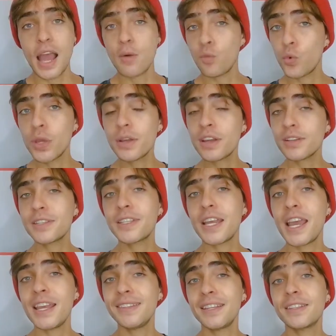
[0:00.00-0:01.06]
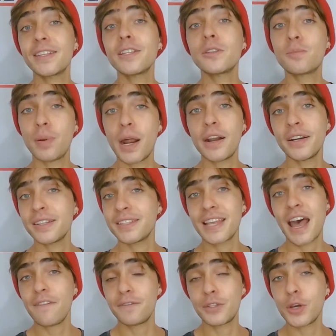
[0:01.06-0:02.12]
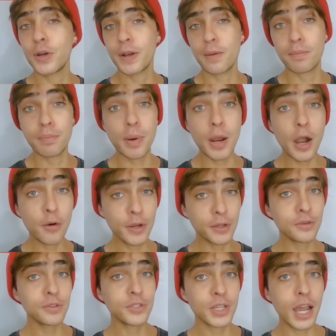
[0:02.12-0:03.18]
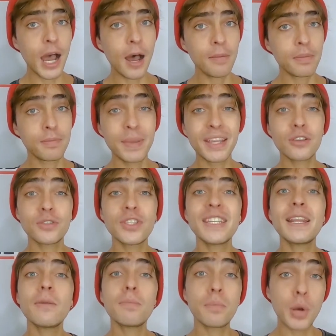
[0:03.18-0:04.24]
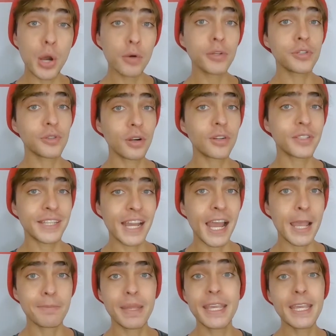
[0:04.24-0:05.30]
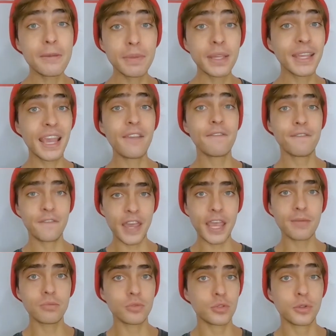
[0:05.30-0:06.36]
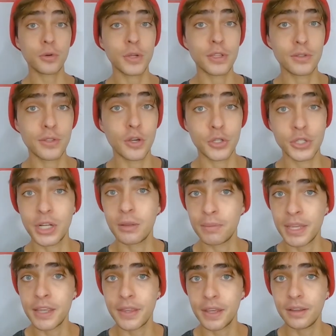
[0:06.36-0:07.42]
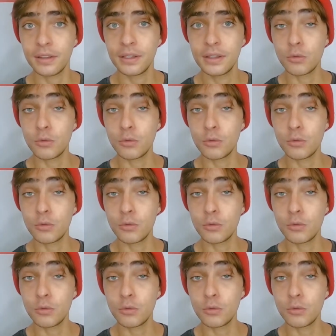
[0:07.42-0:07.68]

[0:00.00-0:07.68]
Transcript: And we gotta say that his parents have done a very good job because in a very short time he became famous through his social media.